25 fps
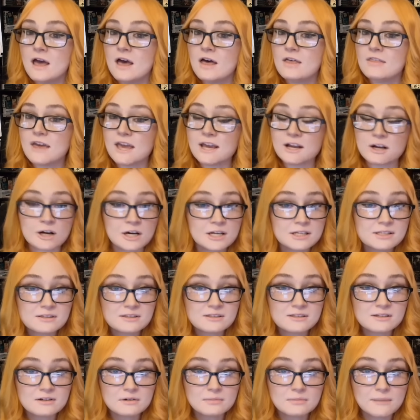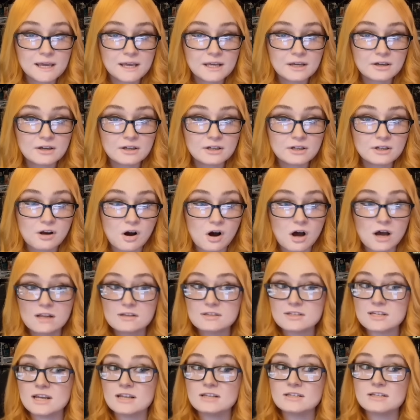They could still make good
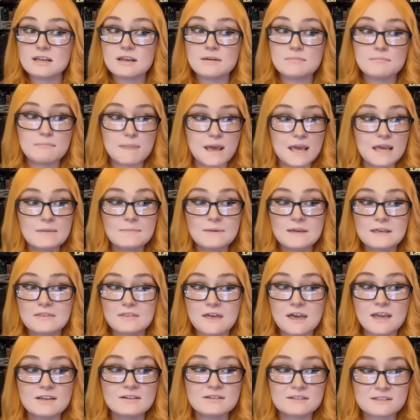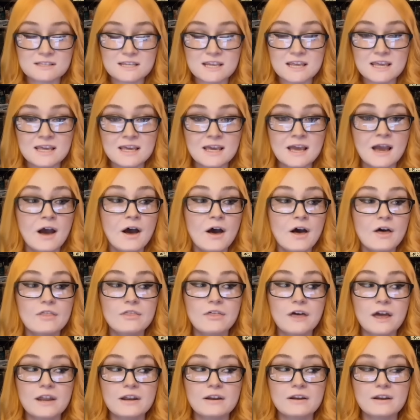content, and maybe they see
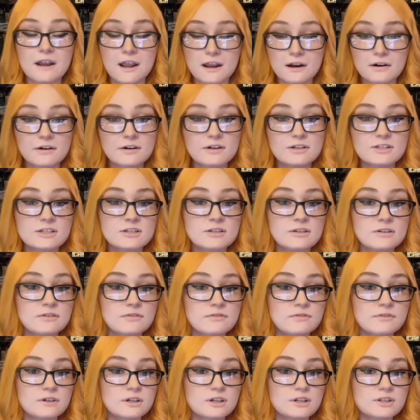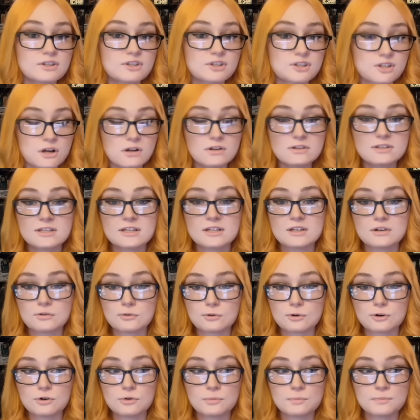that narrative consulting
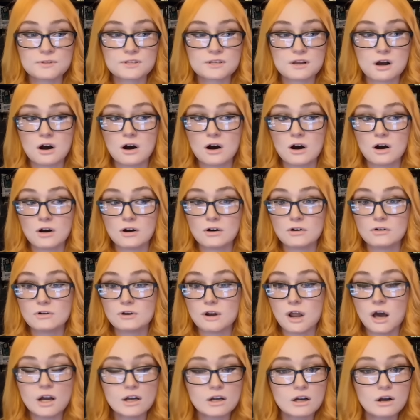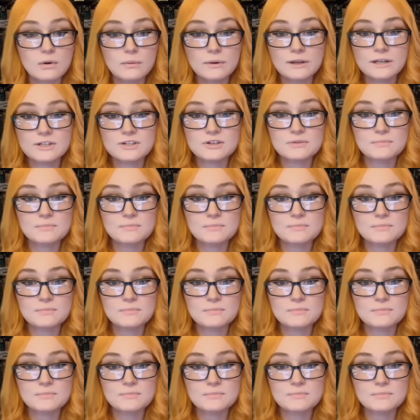groups are not going to